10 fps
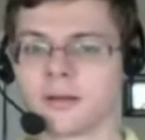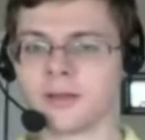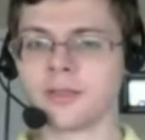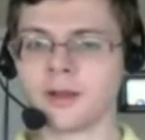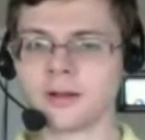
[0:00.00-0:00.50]

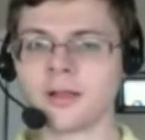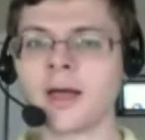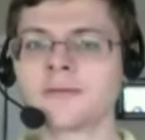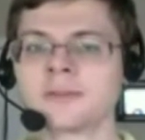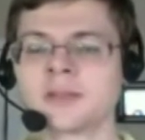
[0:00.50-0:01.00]
in their
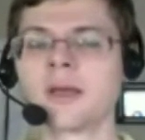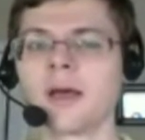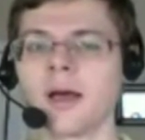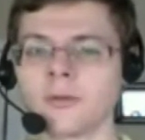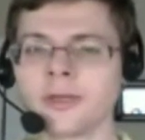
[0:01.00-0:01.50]
lives,
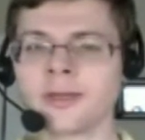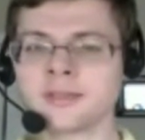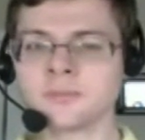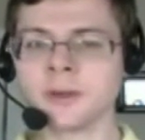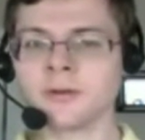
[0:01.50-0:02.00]
how they
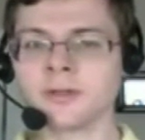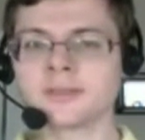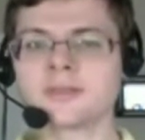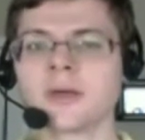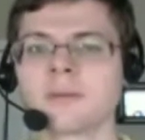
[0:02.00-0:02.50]

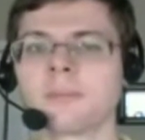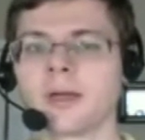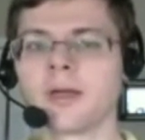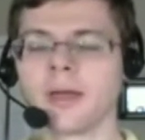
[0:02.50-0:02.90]
experience them,